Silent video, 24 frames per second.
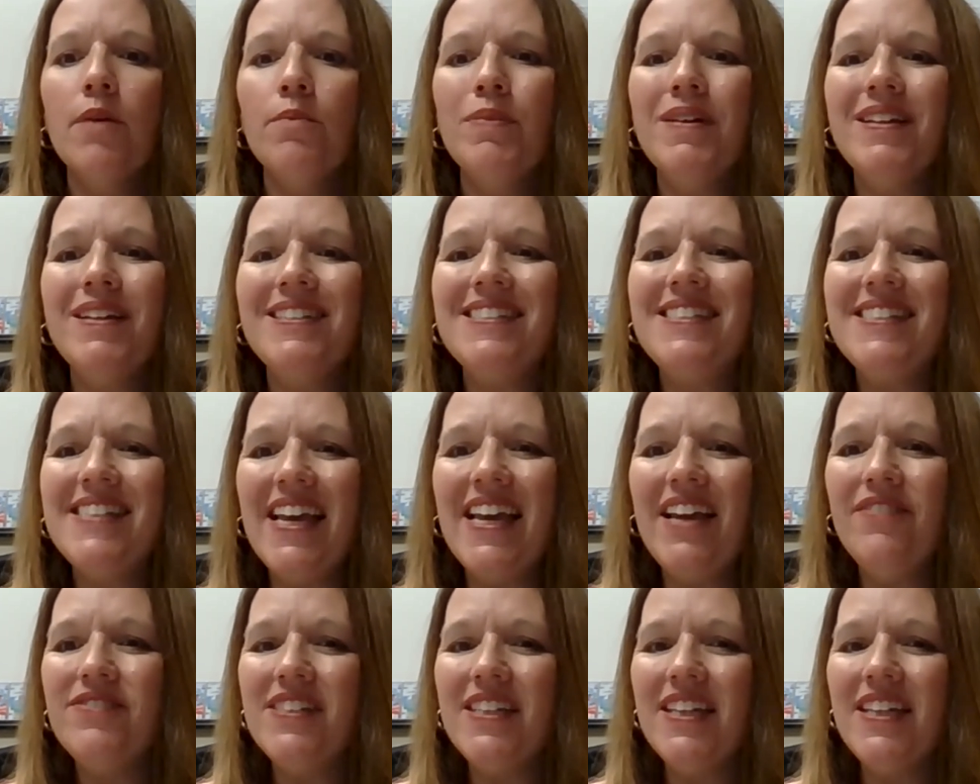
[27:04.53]
But
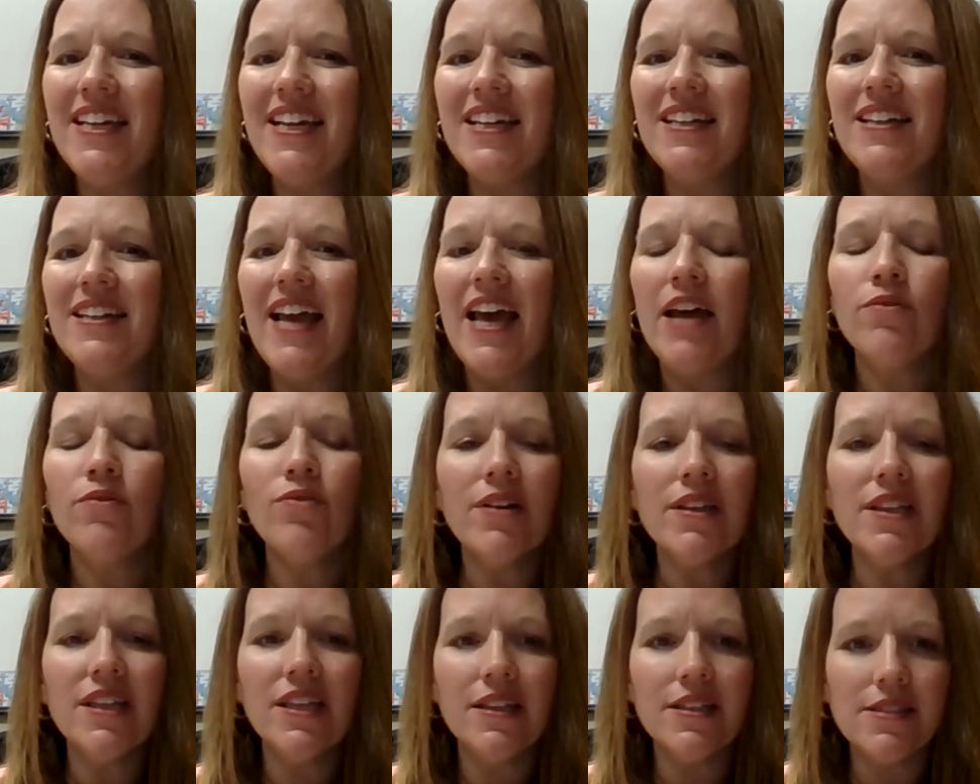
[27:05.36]
safety and
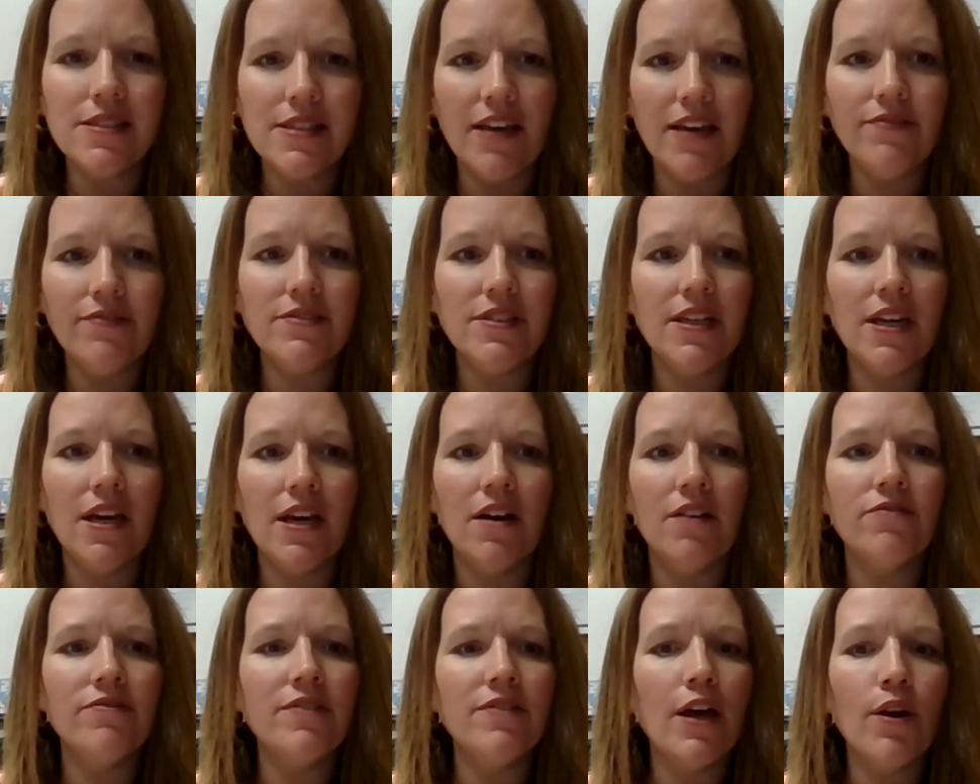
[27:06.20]
really the safety
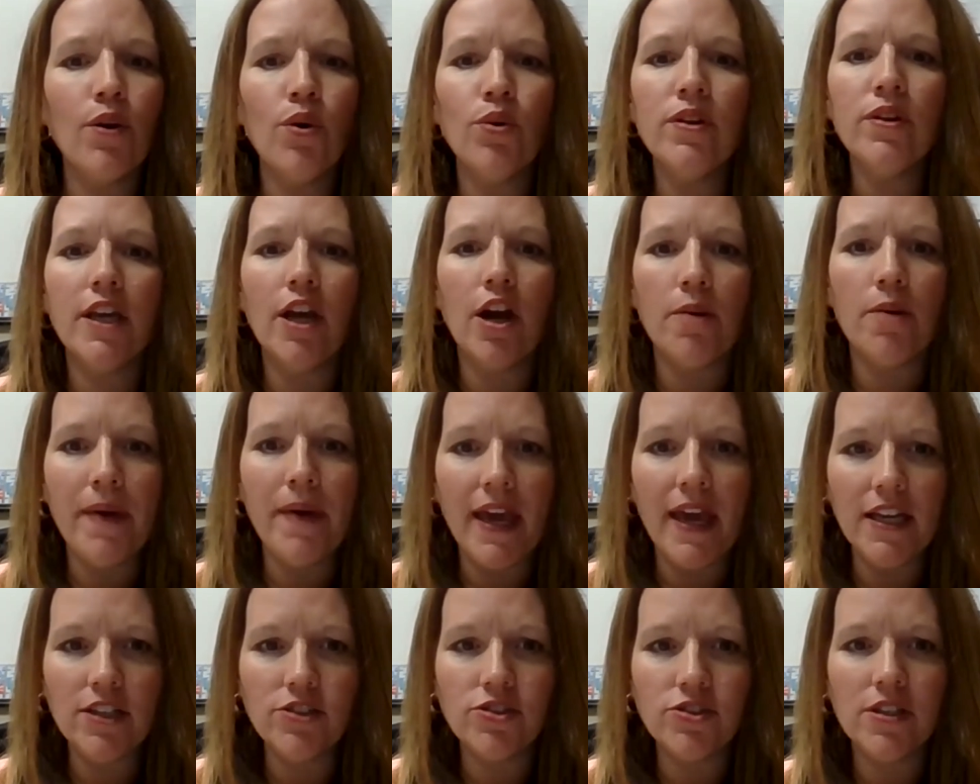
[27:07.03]
of not only our
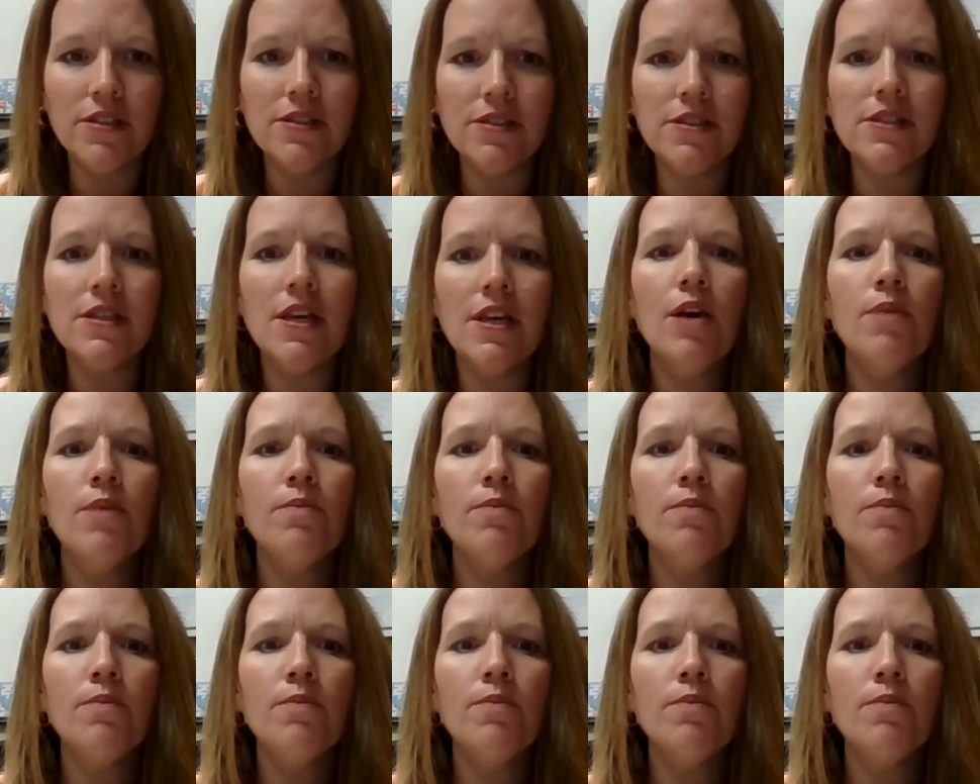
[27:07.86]
patients,